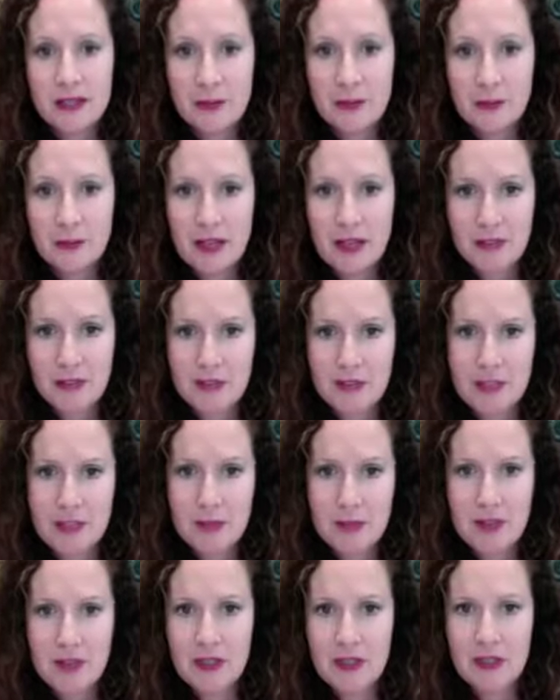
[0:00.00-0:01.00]
with me on
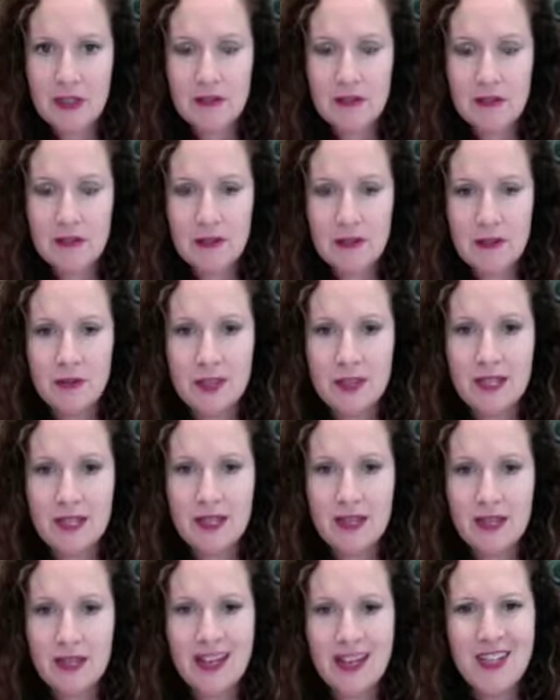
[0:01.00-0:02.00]
Facebook, you see
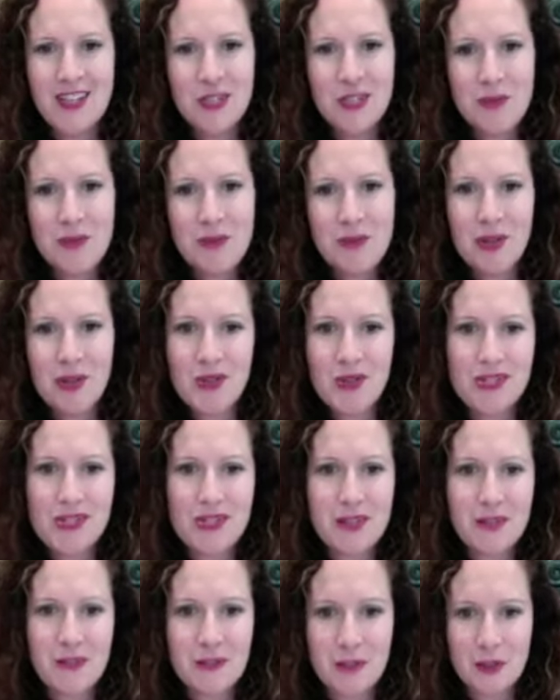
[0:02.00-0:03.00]
that I do post
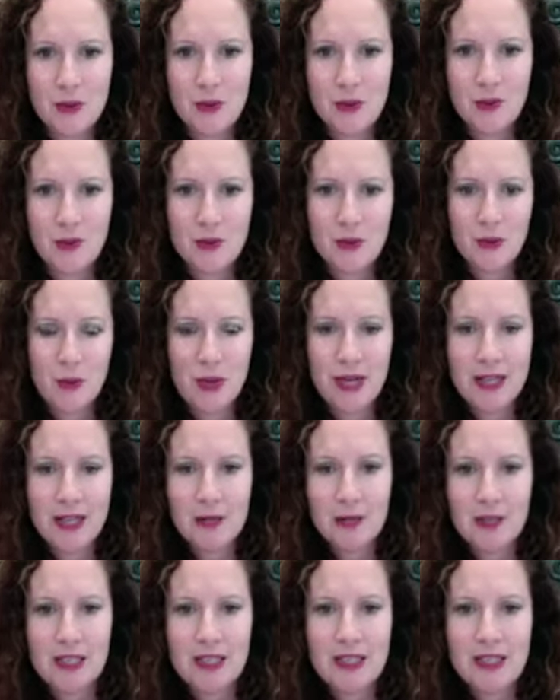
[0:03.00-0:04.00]
a few writing
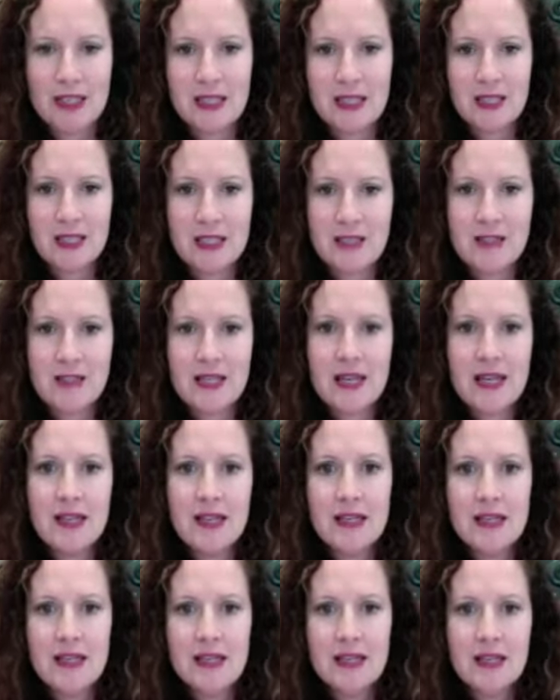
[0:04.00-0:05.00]
related things
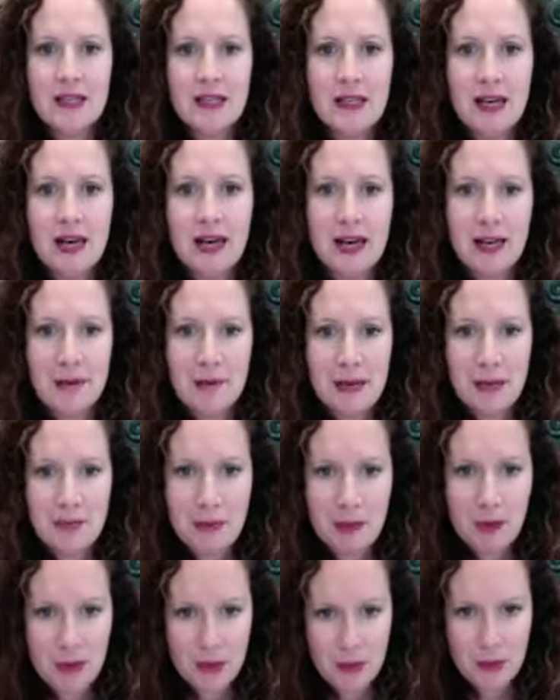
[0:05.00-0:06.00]
on my
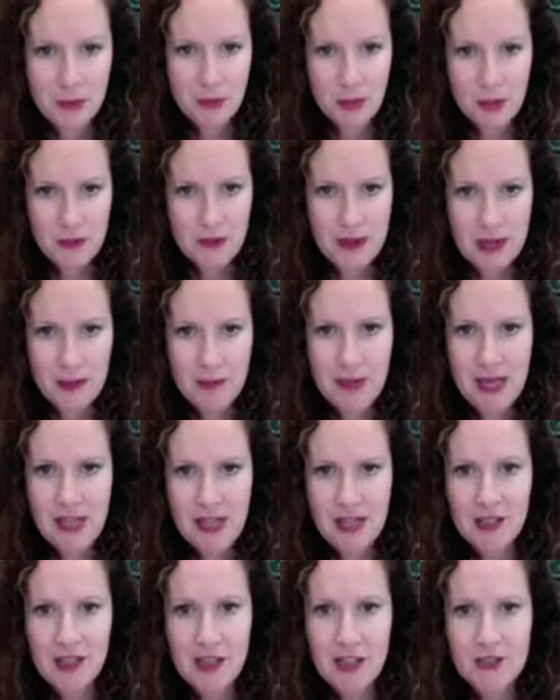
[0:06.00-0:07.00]
personal profile
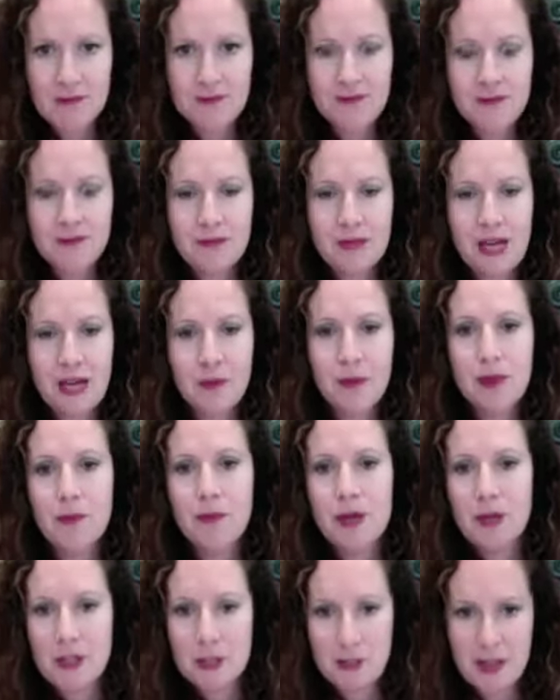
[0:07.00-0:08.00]
page. I will
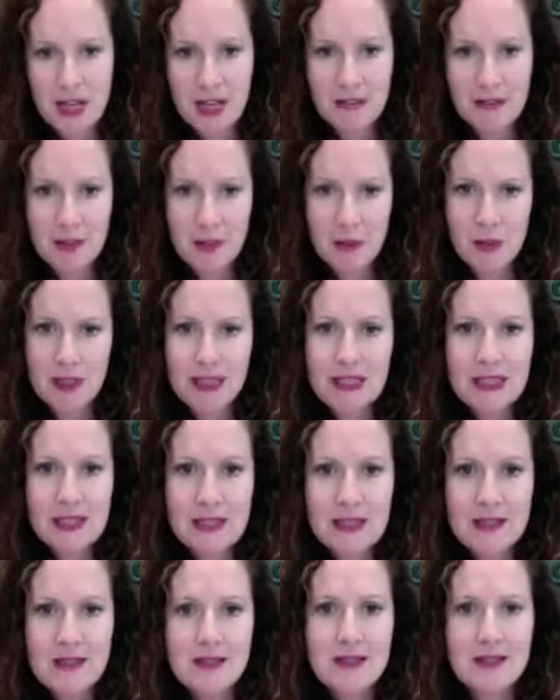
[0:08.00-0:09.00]
post when I have a new
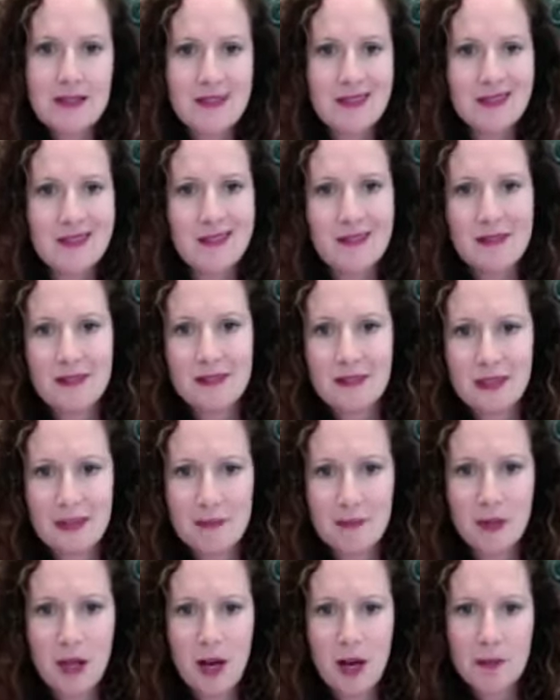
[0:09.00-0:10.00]
release, some
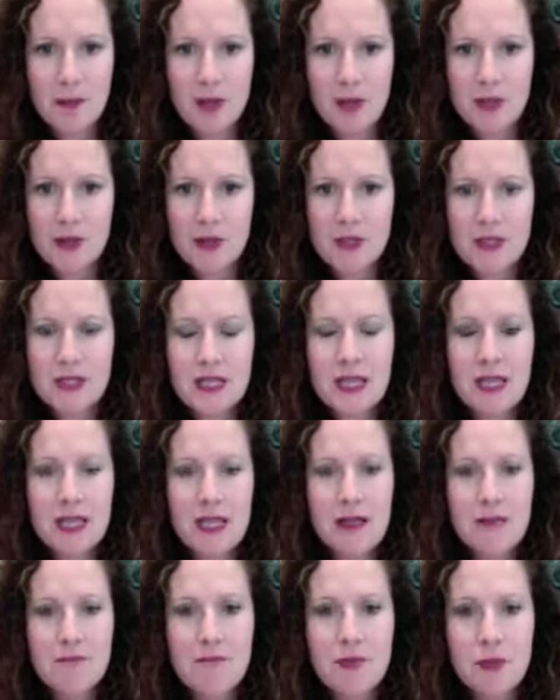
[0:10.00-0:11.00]
blog posts,
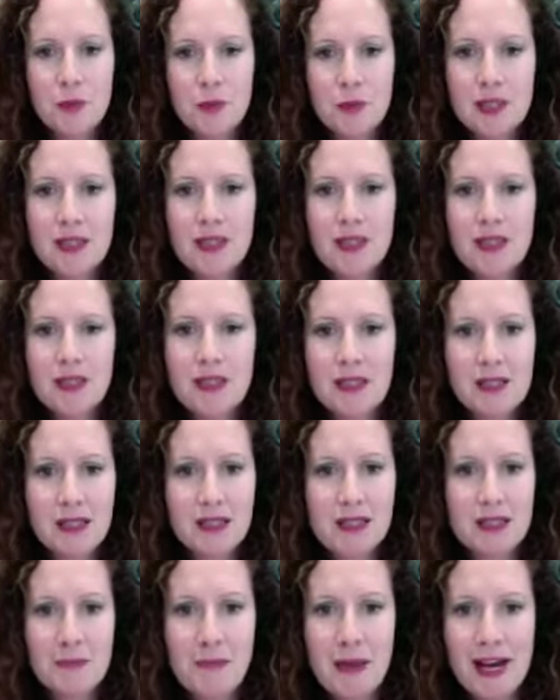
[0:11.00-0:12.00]
but really
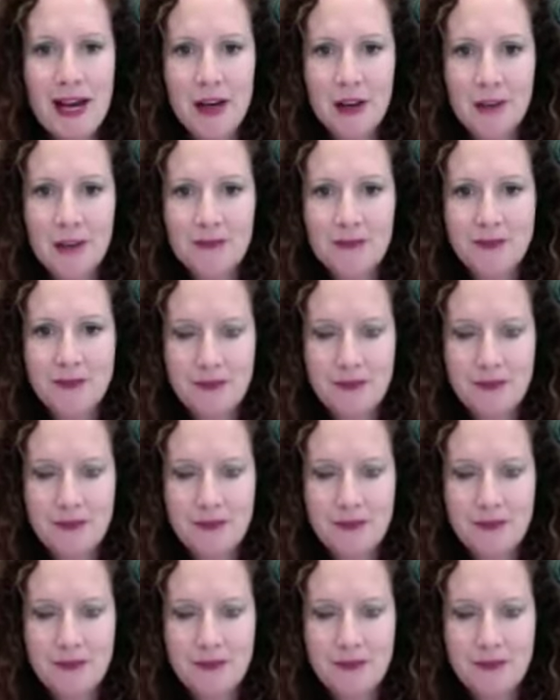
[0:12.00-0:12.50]
it's about